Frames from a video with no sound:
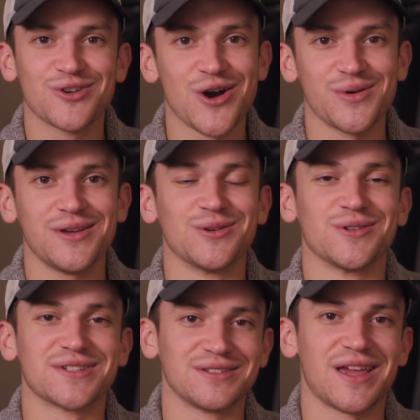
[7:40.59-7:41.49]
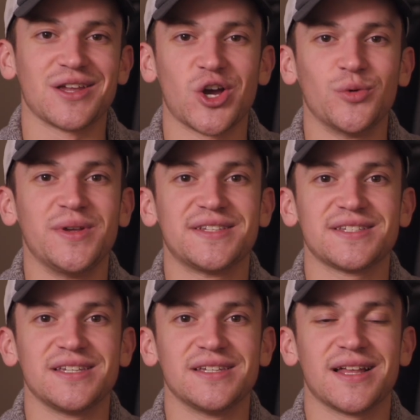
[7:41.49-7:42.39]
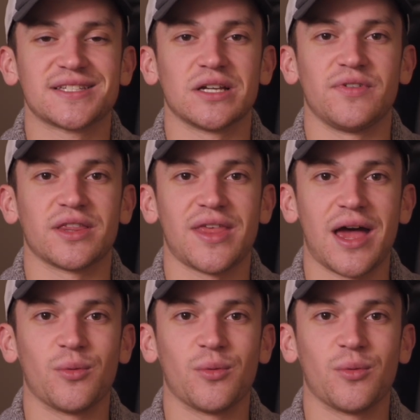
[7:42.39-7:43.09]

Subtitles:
"Go Eagles" and "Go BC" and stuff like that,